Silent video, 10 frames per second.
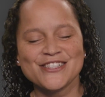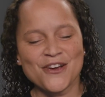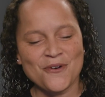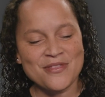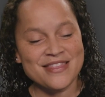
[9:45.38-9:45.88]

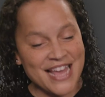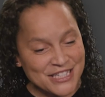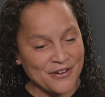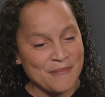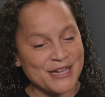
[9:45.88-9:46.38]
So
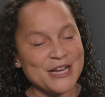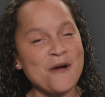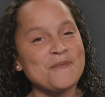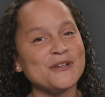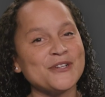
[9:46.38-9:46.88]
thanks very much. I
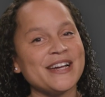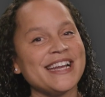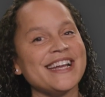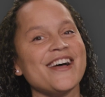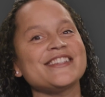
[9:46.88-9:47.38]
hope you enjoyed
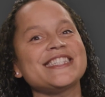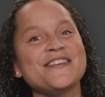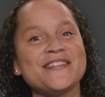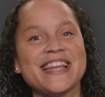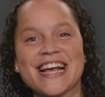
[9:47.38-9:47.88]
it, and I'll see
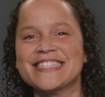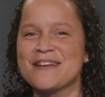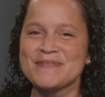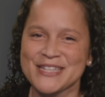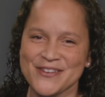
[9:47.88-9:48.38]
you in the next
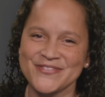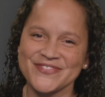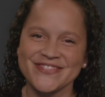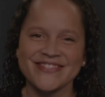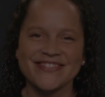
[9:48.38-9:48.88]
episode.